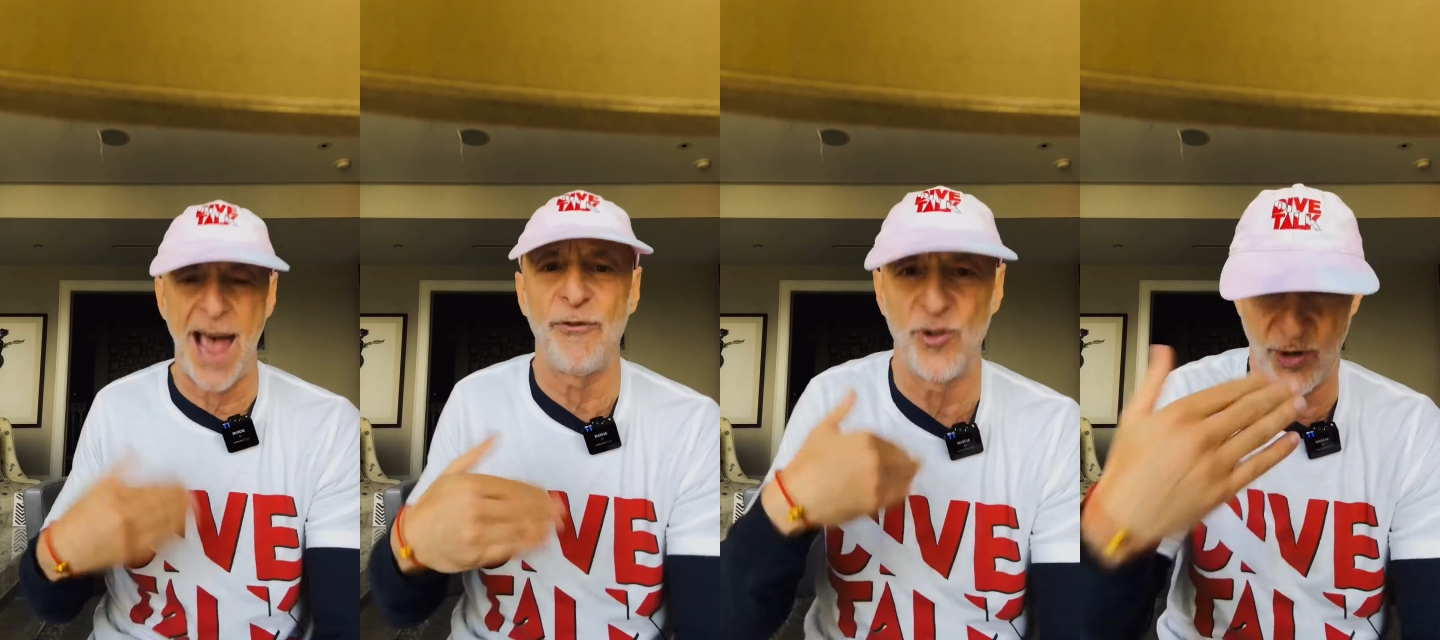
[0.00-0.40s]

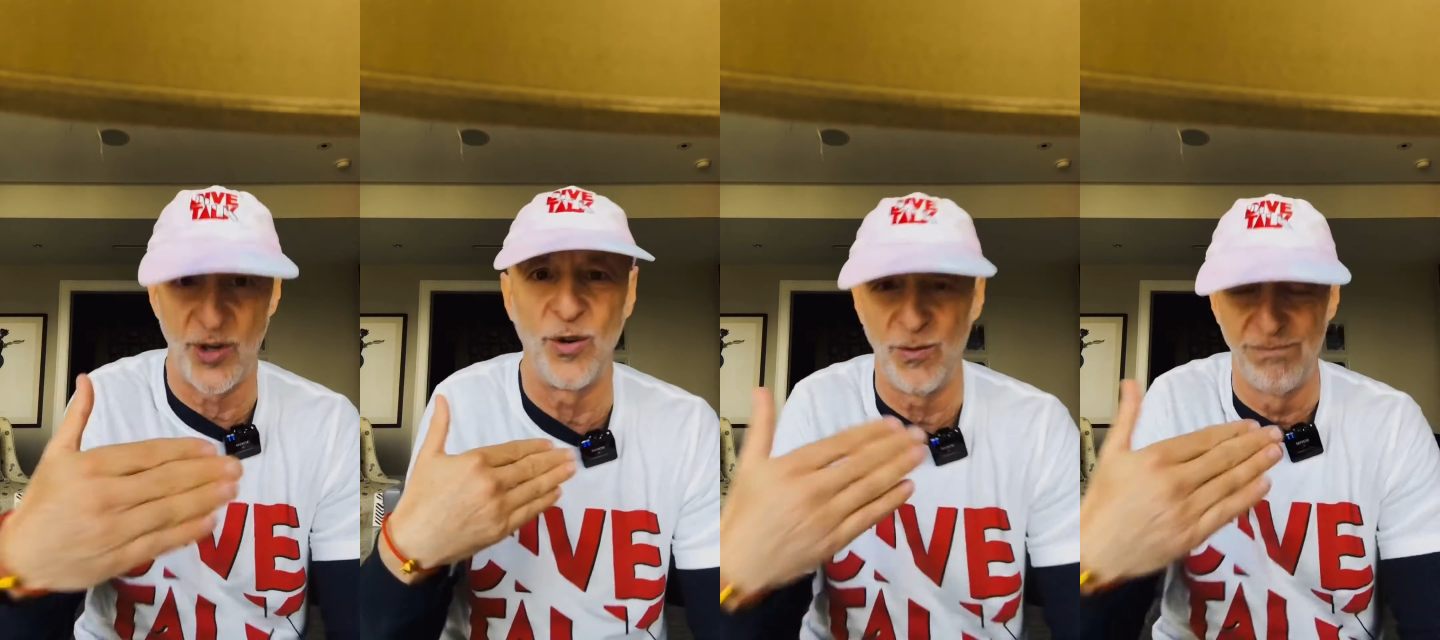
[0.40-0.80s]
after
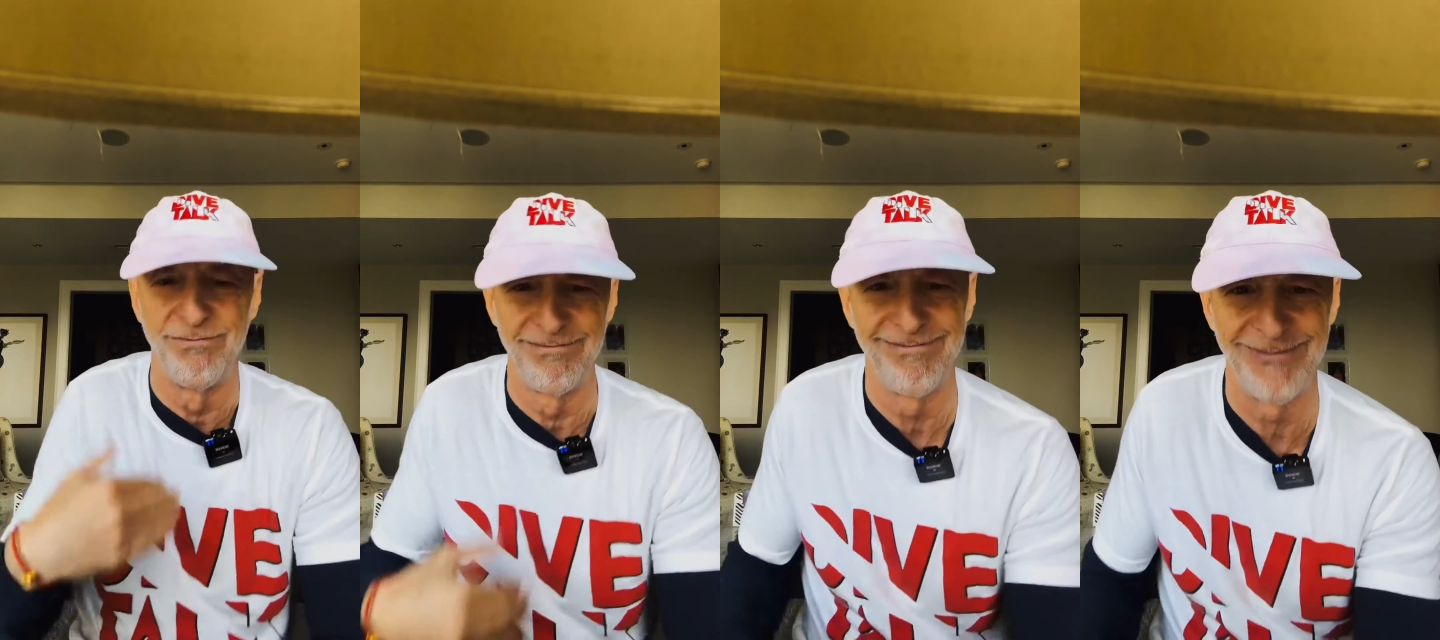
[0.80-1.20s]
you
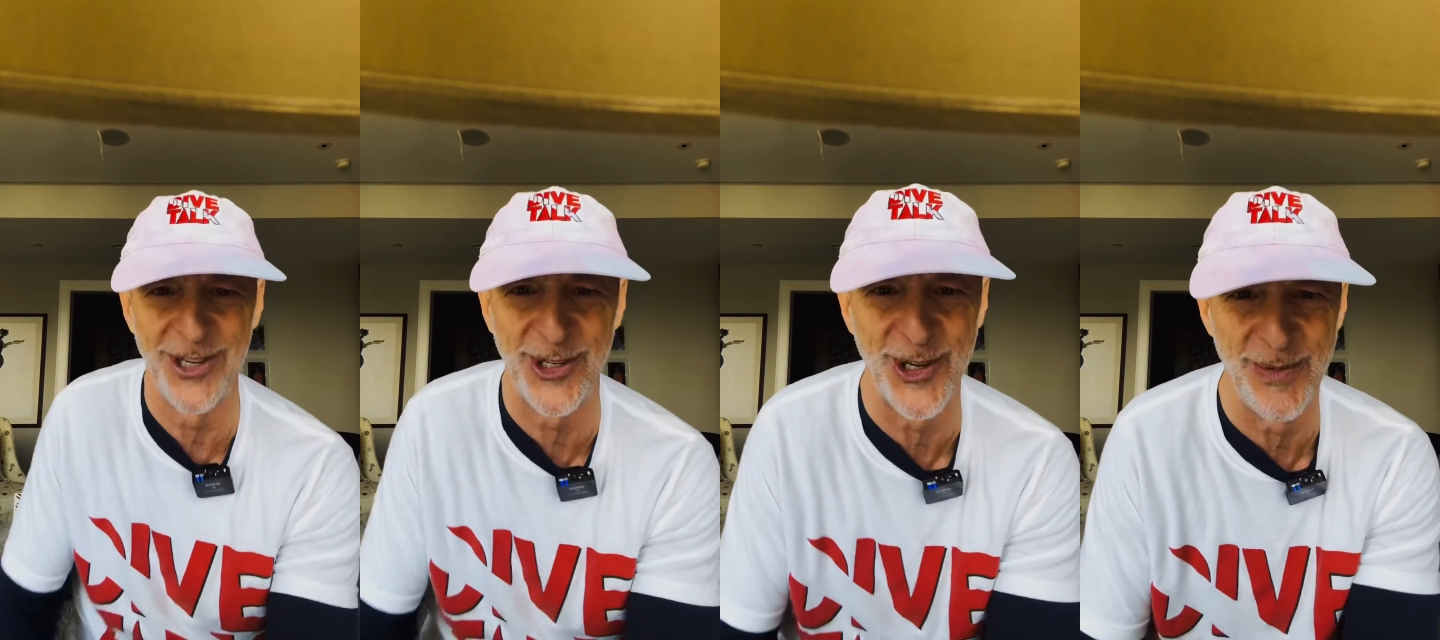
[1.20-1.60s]

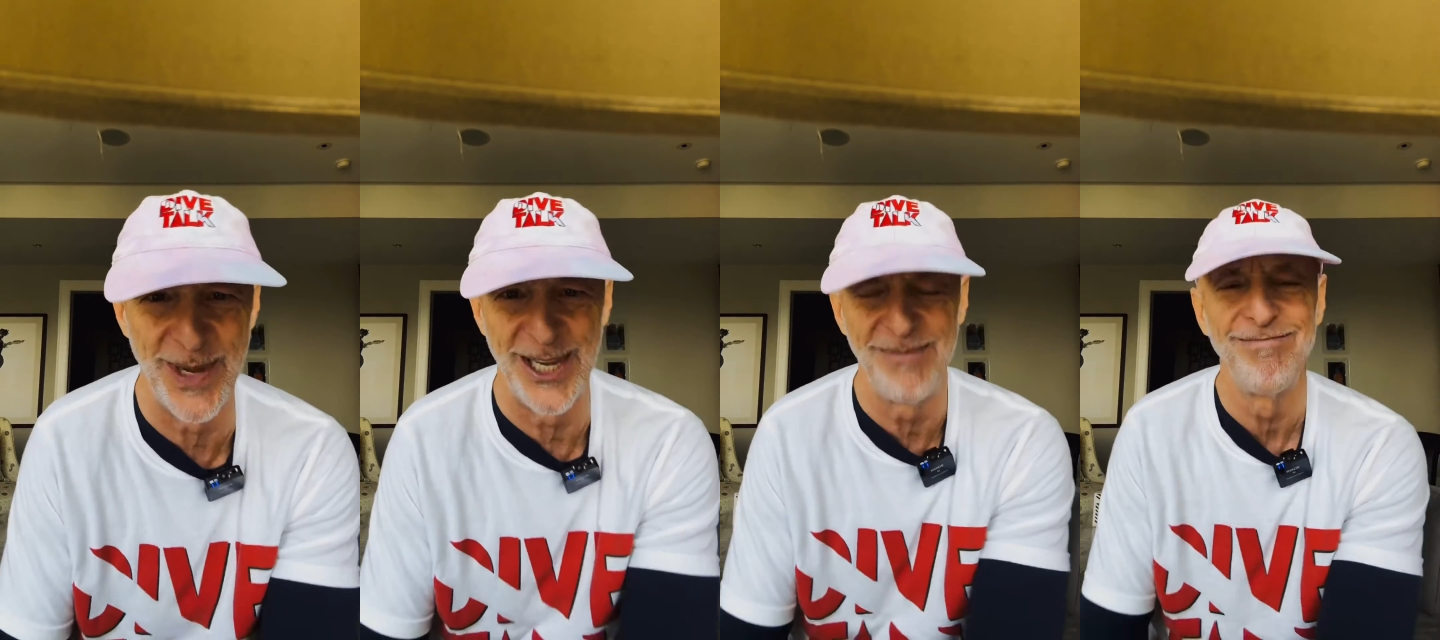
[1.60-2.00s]
listen to
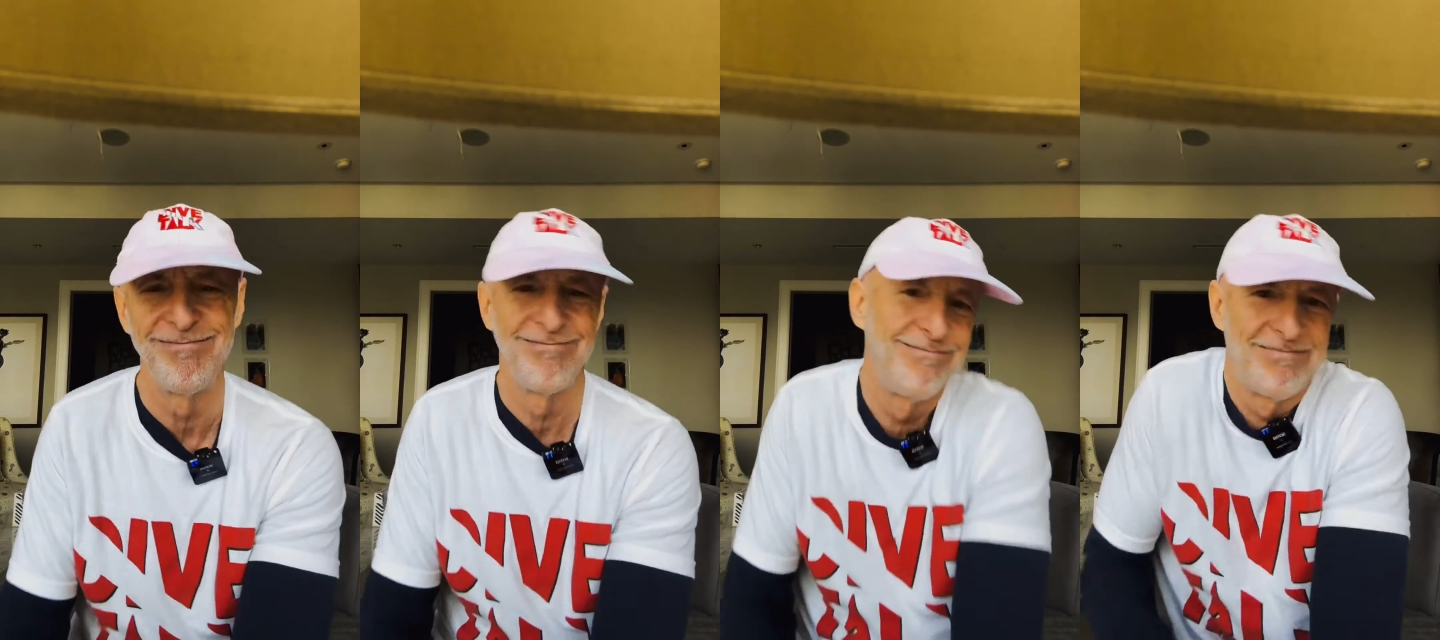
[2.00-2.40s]
me
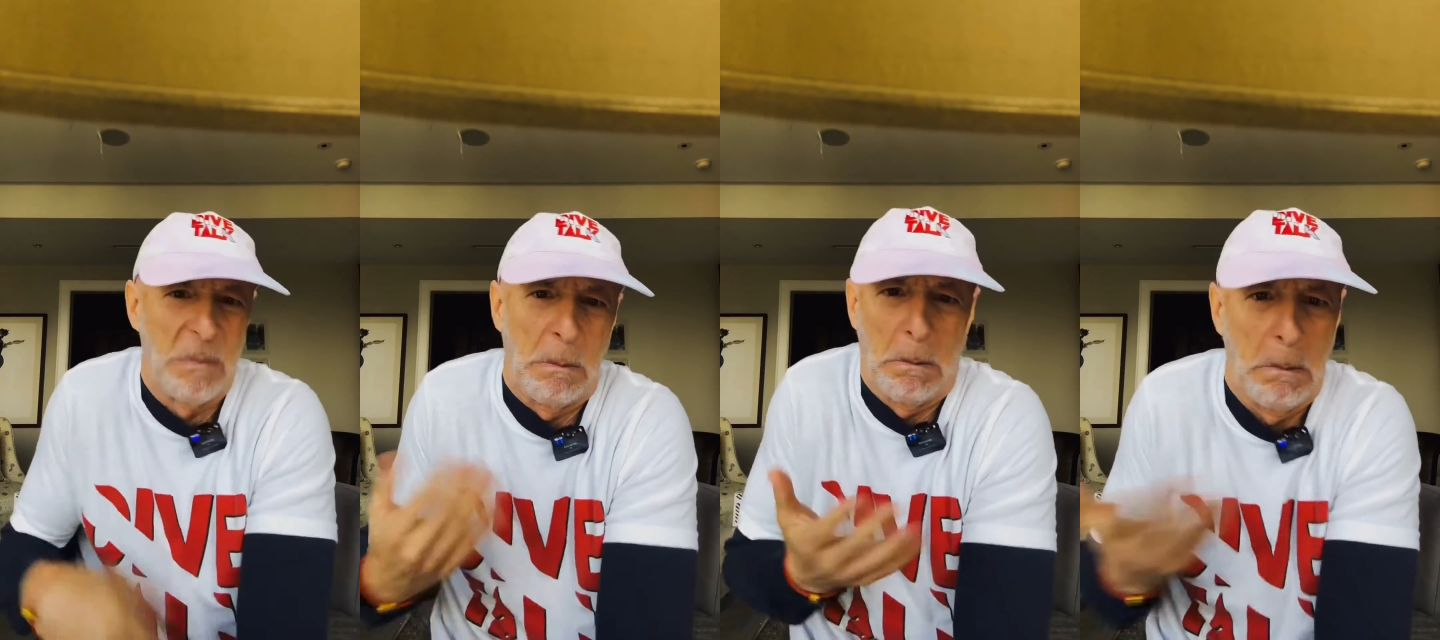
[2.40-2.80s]

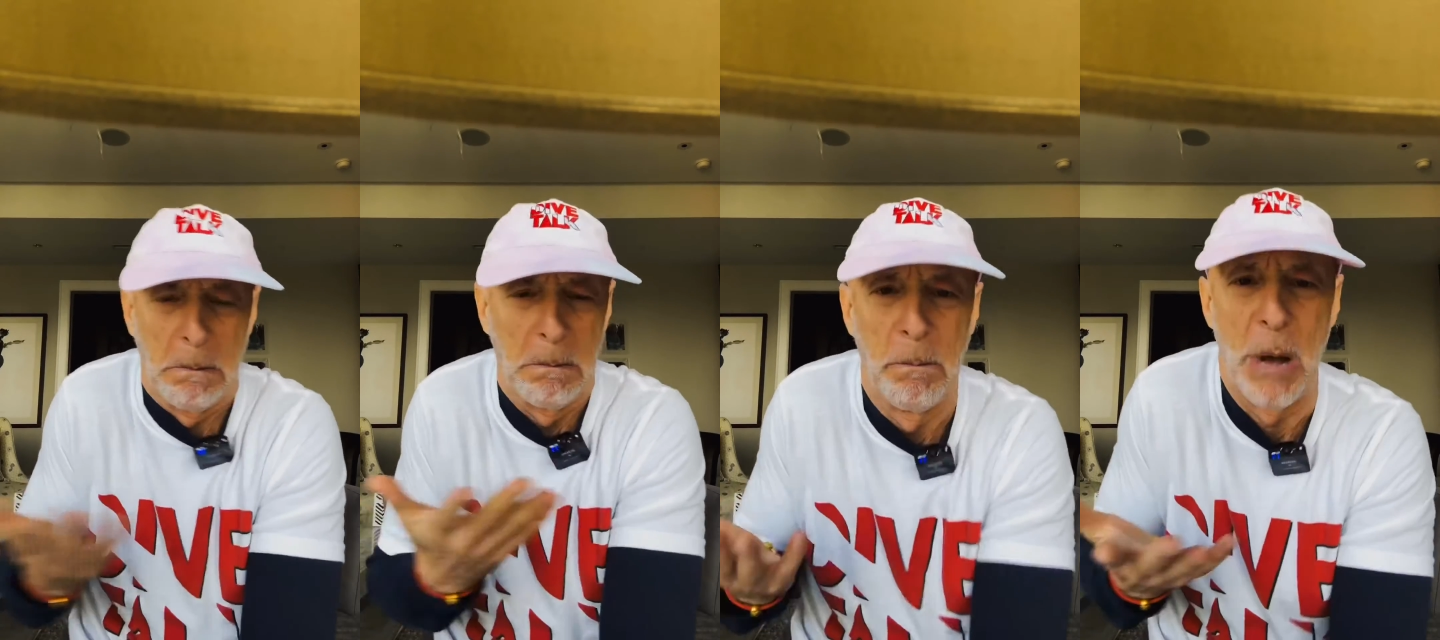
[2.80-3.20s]

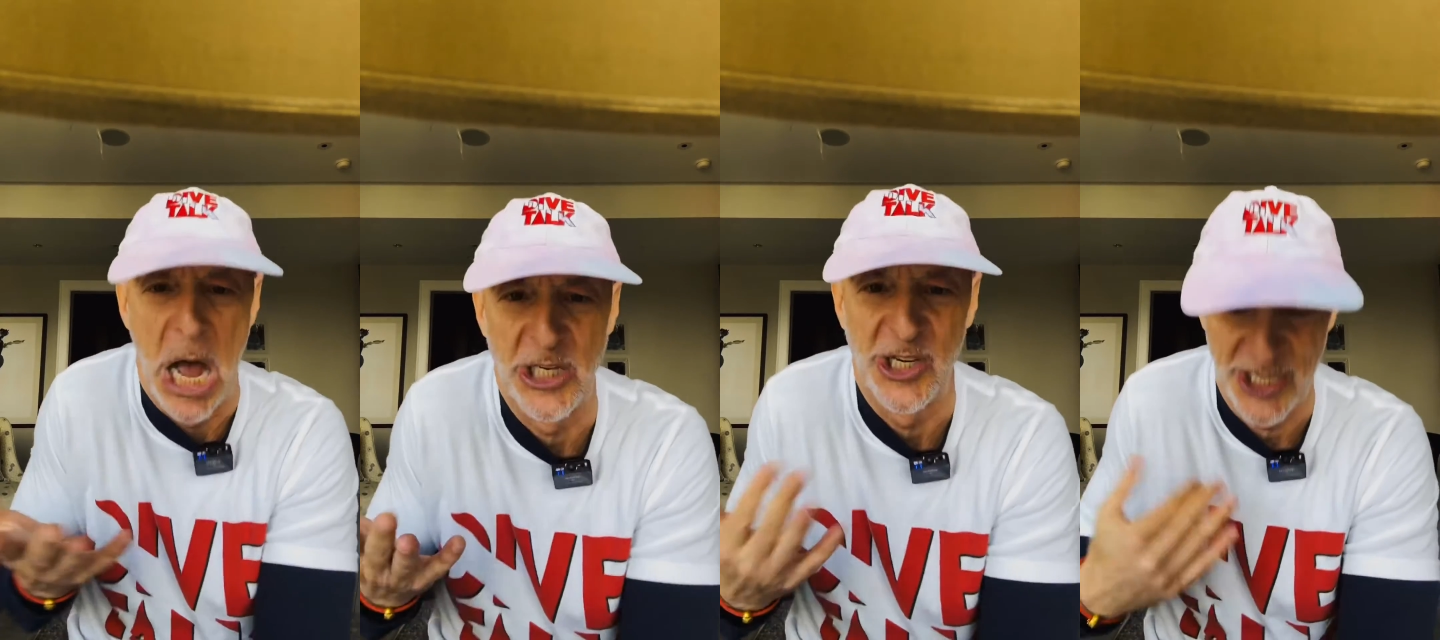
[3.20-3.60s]
botch